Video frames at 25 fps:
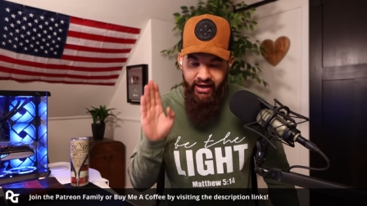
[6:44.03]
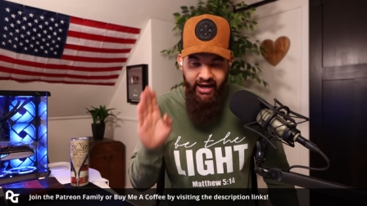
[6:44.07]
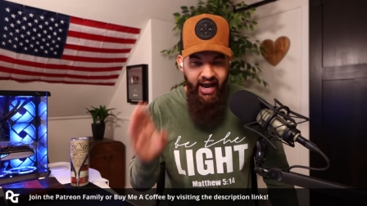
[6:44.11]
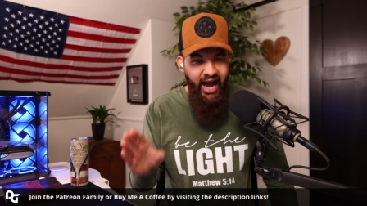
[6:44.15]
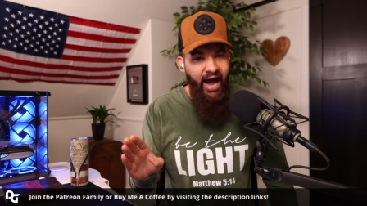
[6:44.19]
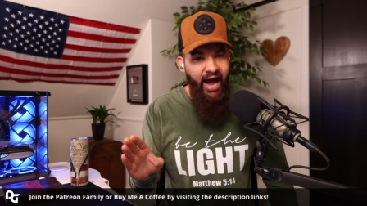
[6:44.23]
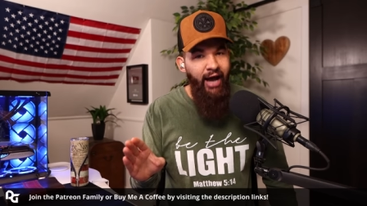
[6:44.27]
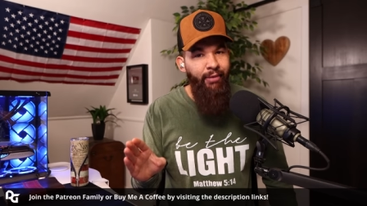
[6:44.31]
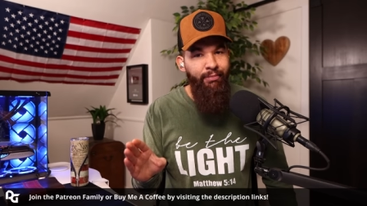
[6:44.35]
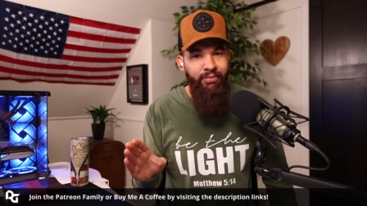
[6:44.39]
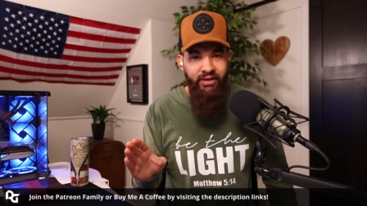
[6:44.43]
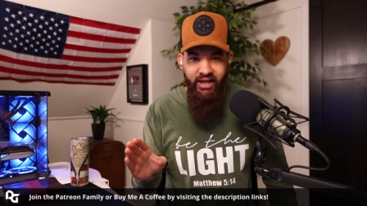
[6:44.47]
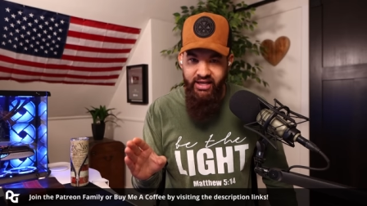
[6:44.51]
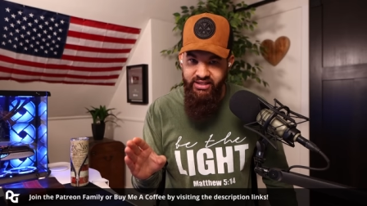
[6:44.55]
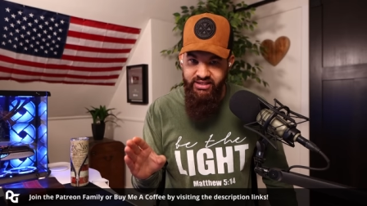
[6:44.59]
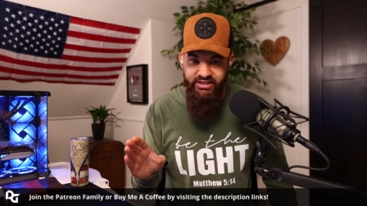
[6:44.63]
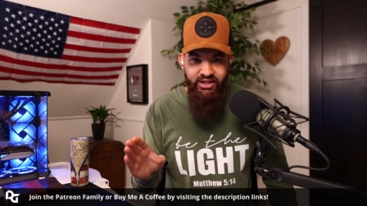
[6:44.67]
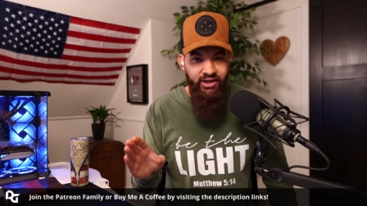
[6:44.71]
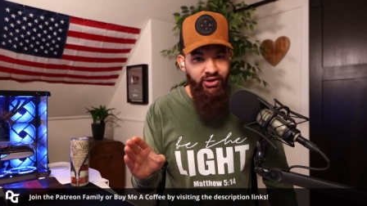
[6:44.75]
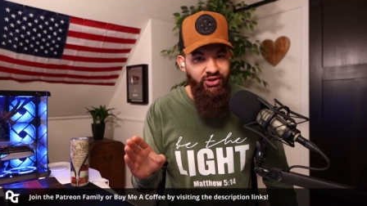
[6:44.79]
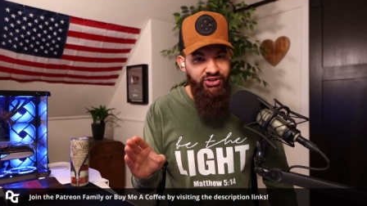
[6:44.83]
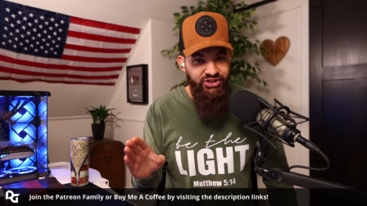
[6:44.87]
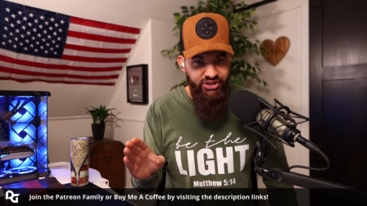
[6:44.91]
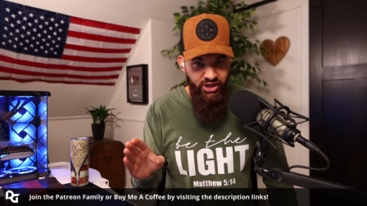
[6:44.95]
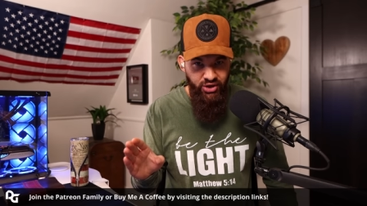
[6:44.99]
God bless
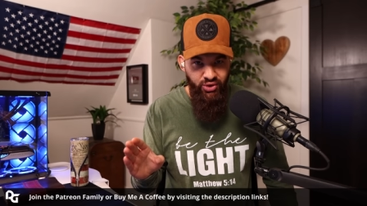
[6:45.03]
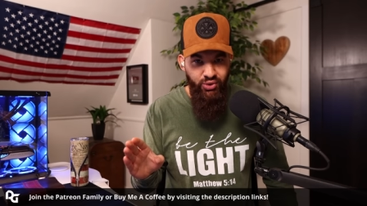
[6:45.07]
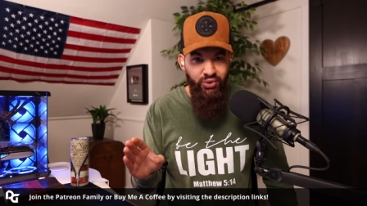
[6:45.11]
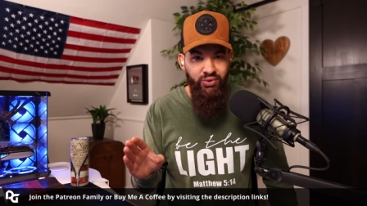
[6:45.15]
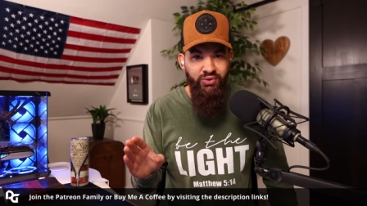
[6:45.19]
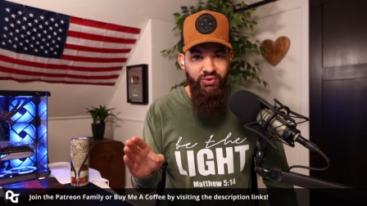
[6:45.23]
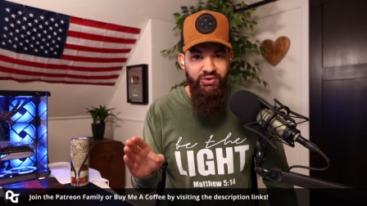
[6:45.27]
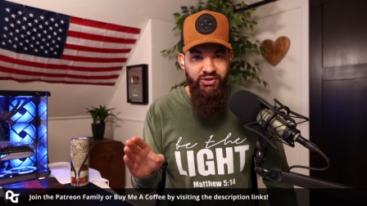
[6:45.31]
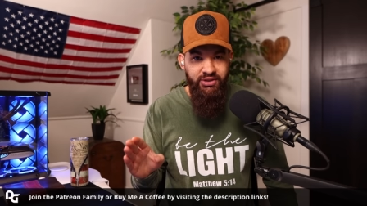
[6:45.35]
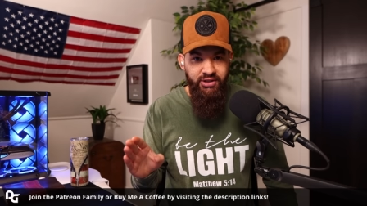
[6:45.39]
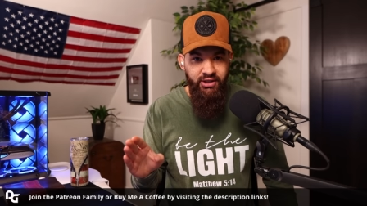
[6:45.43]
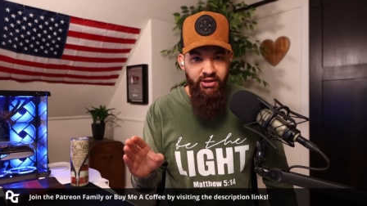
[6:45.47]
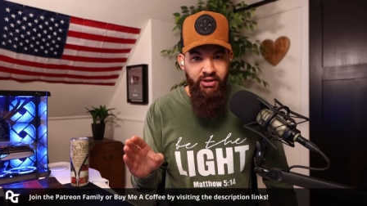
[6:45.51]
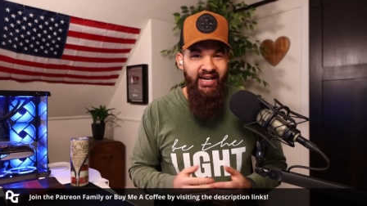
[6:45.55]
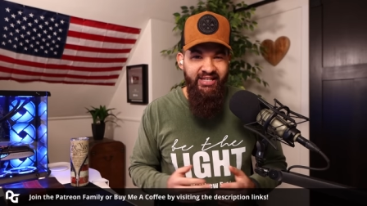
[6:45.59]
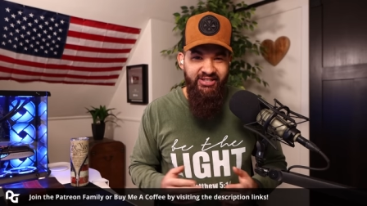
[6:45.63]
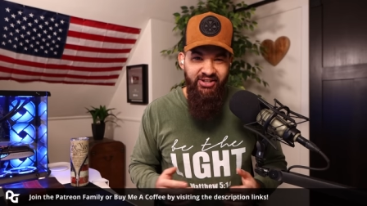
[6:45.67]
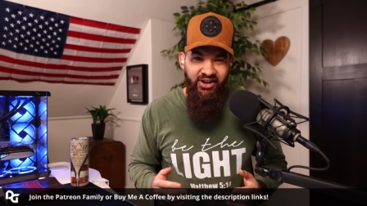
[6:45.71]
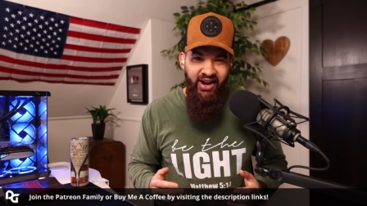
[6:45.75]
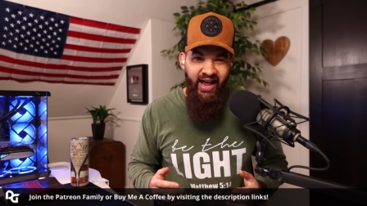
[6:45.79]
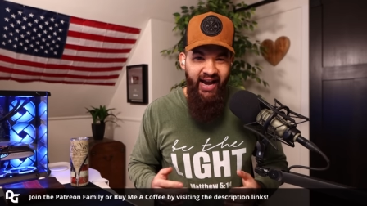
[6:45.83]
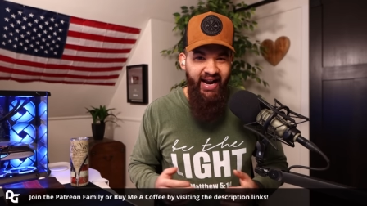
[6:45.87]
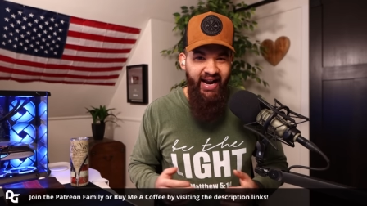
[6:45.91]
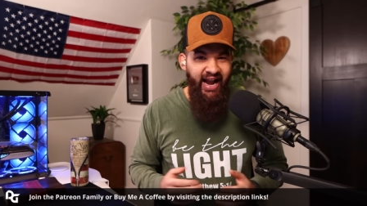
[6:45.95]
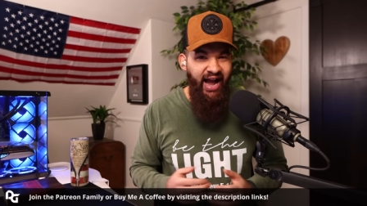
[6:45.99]
their souls. That's
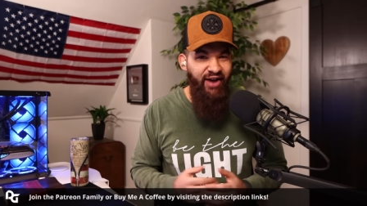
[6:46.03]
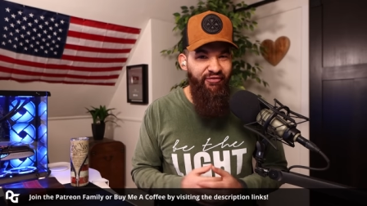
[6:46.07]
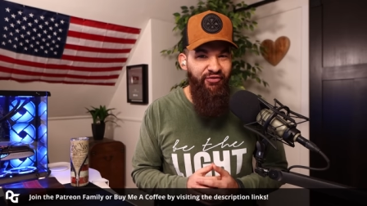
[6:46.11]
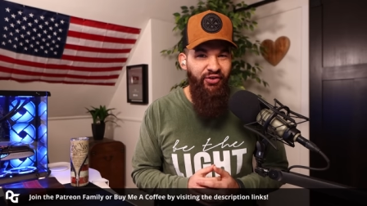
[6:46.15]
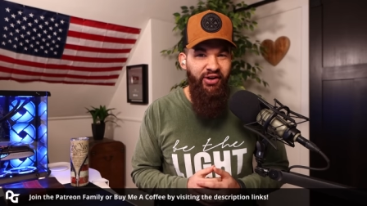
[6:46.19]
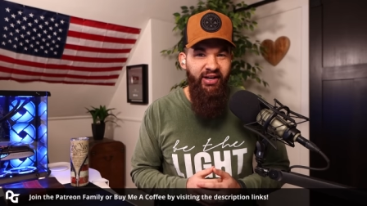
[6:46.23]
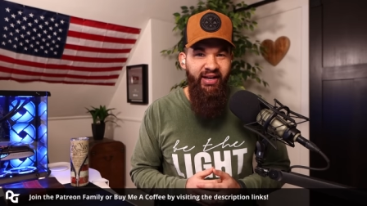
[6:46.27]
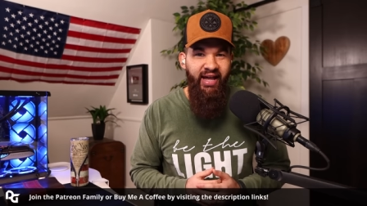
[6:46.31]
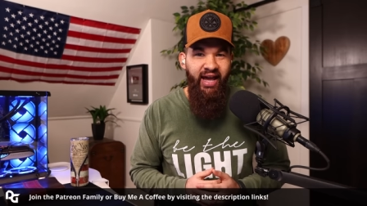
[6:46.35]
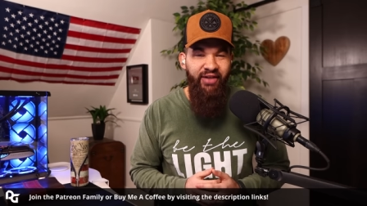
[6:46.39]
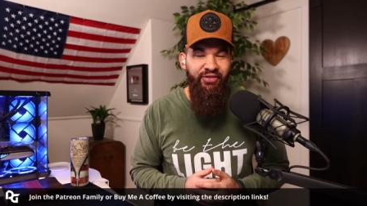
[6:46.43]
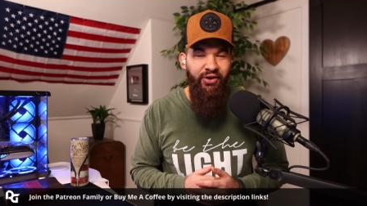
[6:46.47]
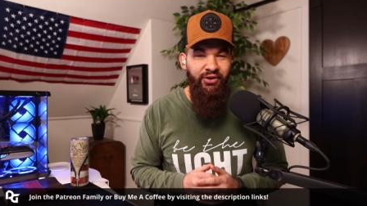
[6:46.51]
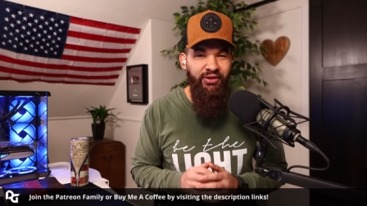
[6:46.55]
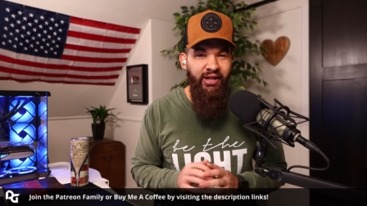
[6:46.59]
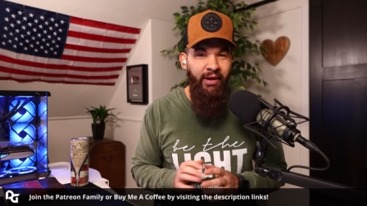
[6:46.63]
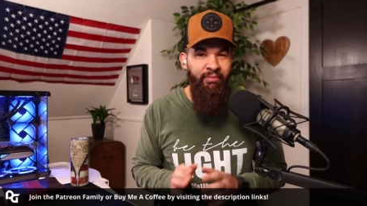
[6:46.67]
all I got for today, though.